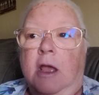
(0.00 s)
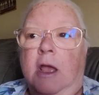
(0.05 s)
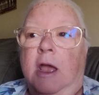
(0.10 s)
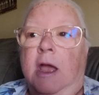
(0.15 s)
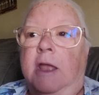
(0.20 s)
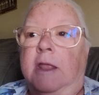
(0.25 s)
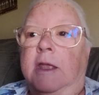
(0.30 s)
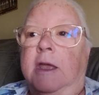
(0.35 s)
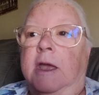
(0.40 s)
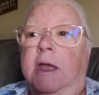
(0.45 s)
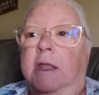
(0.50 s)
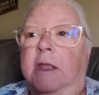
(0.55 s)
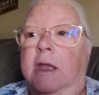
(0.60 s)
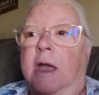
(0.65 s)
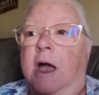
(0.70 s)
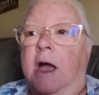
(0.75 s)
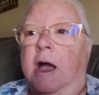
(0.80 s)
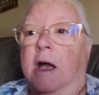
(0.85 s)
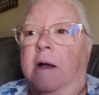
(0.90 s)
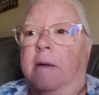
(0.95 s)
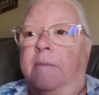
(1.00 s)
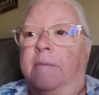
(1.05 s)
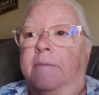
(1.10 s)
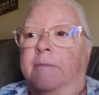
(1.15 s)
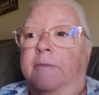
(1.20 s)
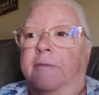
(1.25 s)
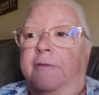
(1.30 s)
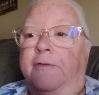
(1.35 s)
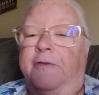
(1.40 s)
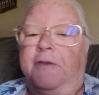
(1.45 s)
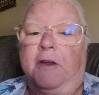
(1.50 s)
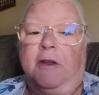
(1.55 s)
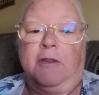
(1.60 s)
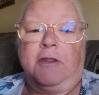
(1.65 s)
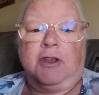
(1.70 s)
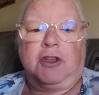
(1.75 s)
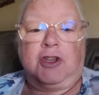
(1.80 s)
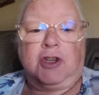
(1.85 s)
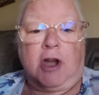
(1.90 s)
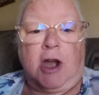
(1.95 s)
And then fill
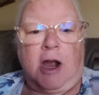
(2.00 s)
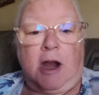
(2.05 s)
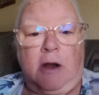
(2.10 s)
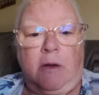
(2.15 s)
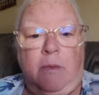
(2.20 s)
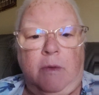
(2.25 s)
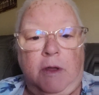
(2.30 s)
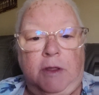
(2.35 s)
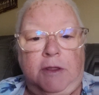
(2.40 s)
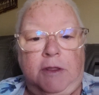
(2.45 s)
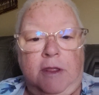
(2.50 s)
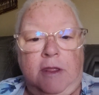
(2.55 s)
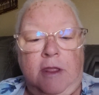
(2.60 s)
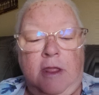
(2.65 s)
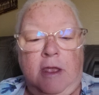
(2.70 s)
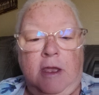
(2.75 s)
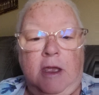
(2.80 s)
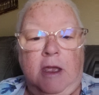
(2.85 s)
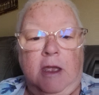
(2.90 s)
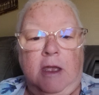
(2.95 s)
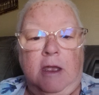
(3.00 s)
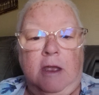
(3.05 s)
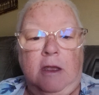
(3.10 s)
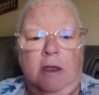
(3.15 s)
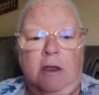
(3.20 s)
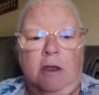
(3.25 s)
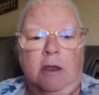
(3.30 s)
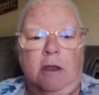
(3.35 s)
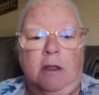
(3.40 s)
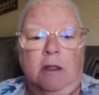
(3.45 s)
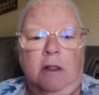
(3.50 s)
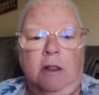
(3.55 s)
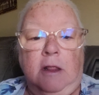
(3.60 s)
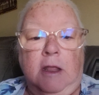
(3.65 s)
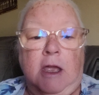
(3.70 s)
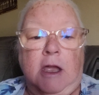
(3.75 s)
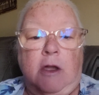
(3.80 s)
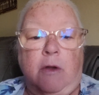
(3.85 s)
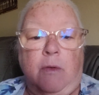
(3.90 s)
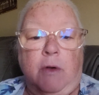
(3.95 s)
the jar with the
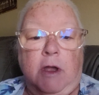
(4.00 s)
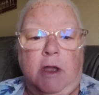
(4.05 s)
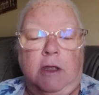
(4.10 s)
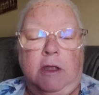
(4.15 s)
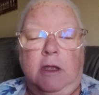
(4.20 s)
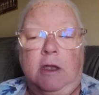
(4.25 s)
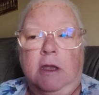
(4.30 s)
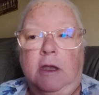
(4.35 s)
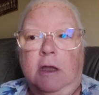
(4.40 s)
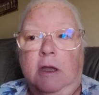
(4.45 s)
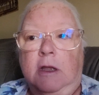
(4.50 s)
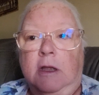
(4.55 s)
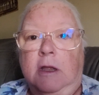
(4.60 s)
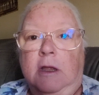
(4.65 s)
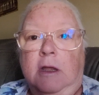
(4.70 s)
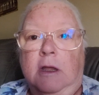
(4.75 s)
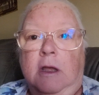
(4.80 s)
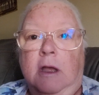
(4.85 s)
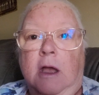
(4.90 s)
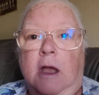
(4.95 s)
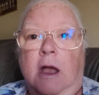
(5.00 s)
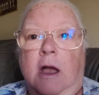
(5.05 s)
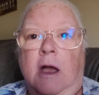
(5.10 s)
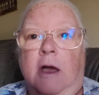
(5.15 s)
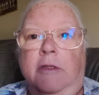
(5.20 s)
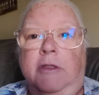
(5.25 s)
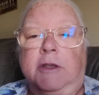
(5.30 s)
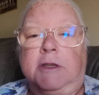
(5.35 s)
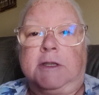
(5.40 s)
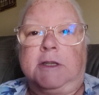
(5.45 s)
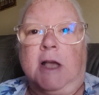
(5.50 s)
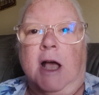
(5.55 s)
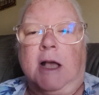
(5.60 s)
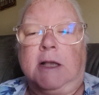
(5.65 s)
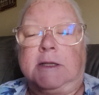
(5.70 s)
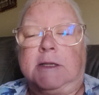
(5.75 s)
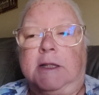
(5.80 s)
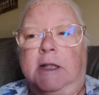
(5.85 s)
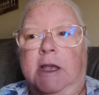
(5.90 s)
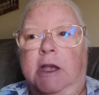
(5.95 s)
liquid, the
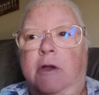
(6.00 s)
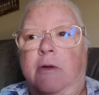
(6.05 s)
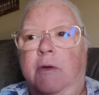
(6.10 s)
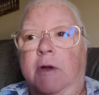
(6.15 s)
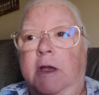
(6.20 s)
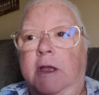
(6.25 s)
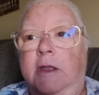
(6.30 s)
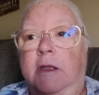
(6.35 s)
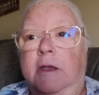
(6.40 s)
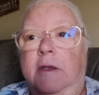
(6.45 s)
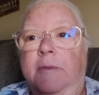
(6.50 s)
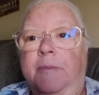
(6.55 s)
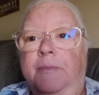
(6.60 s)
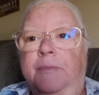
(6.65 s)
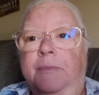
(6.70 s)
sauce liquid,